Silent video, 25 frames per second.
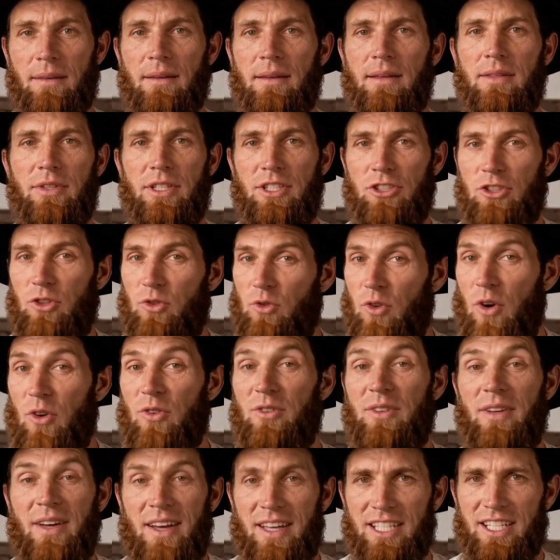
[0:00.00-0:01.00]
This
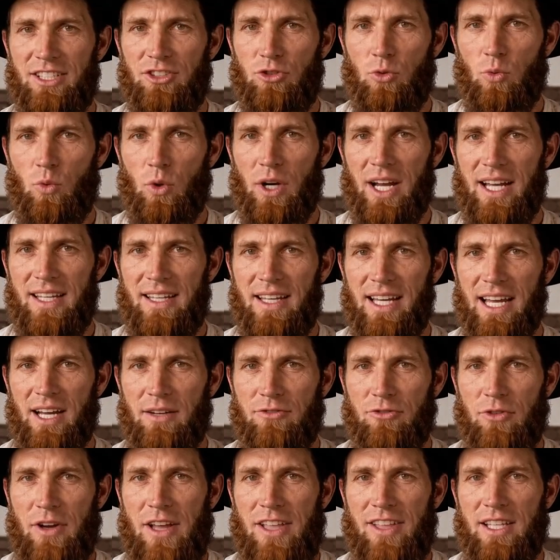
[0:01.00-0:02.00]
growth gets wet
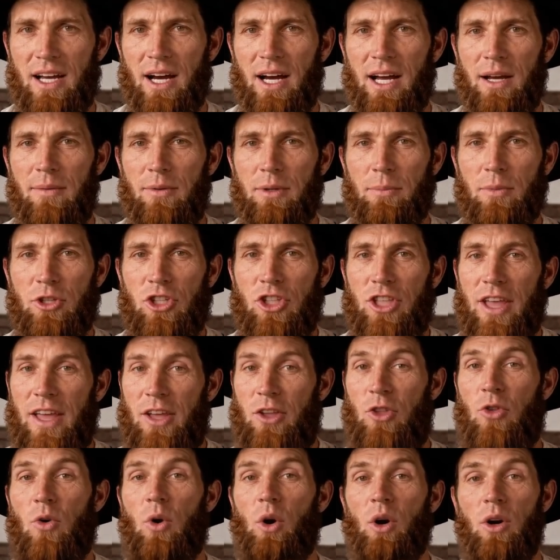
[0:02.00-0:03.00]
every time the
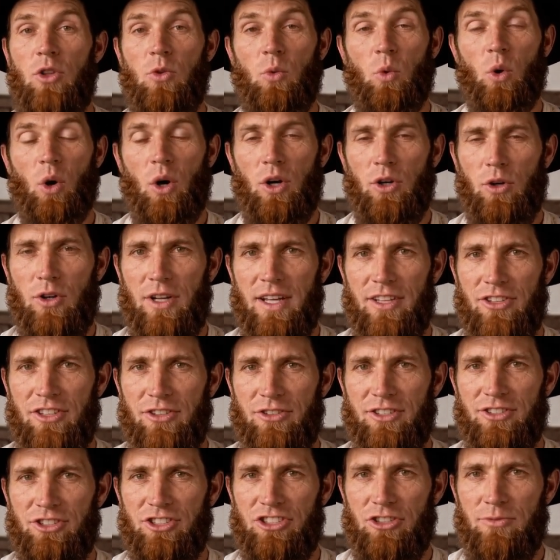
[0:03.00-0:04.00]
machine draws water
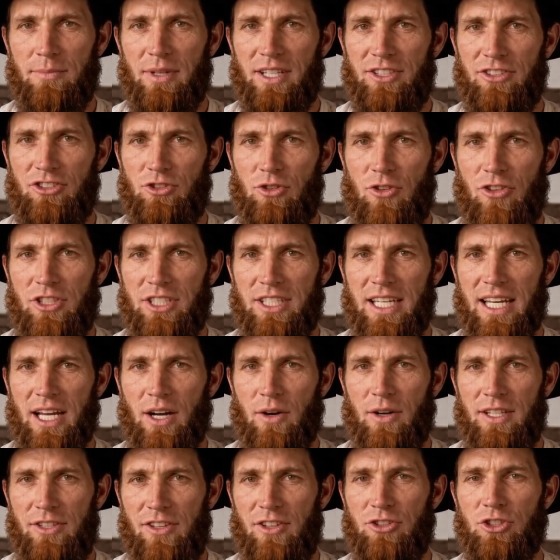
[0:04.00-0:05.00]
into the dispenser to
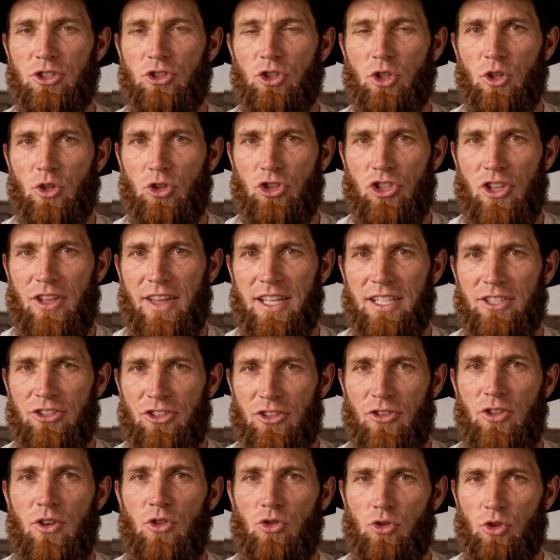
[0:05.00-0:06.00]
carry the detergent
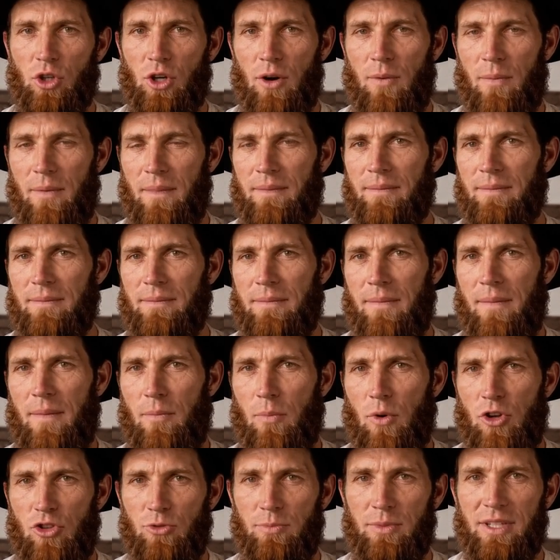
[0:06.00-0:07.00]
into the drum,
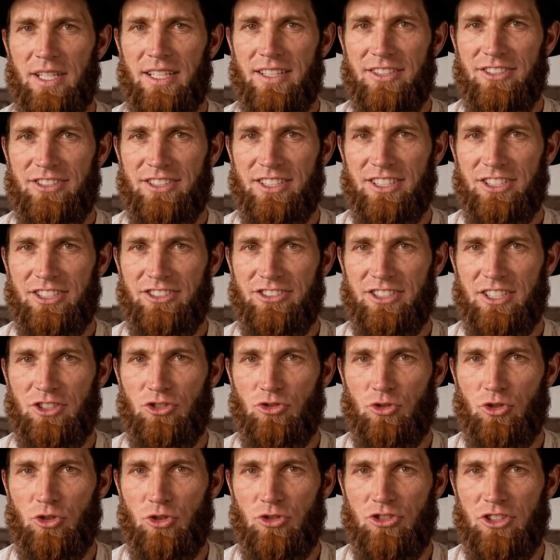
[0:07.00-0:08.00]
which means it is
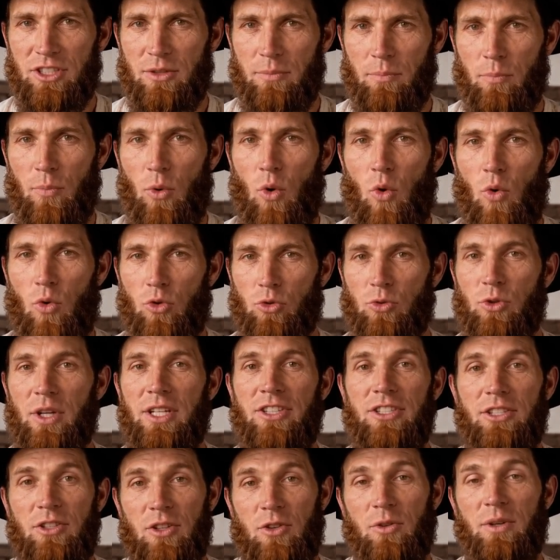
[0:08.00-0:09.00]
introducing mold
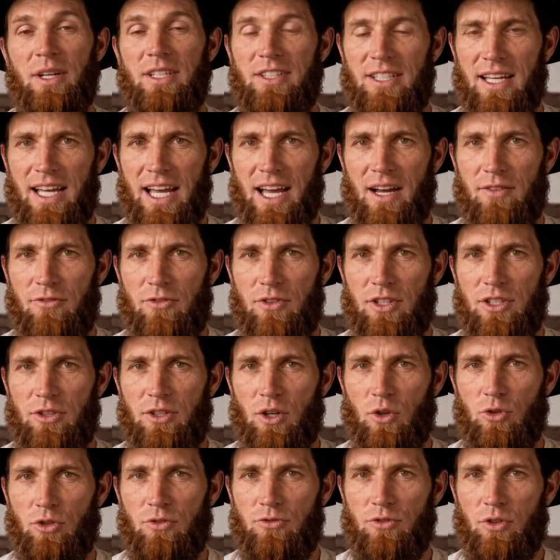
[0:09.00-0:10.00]
residue into every
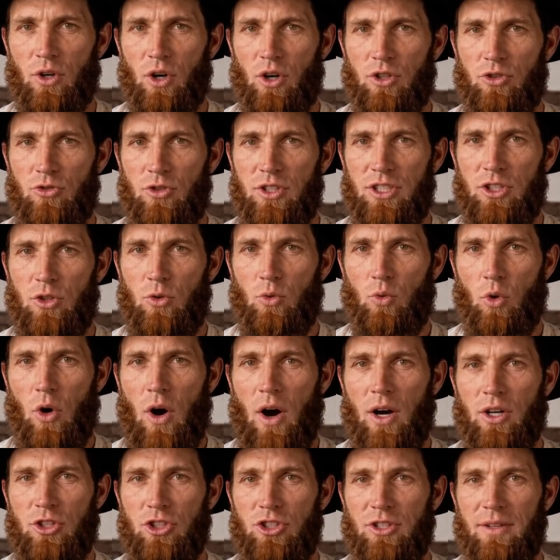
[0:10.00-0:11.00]
load of laundry you
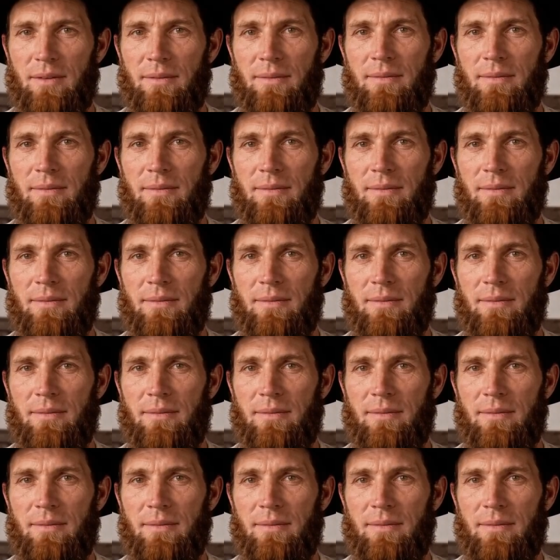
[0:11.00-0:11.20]
wash.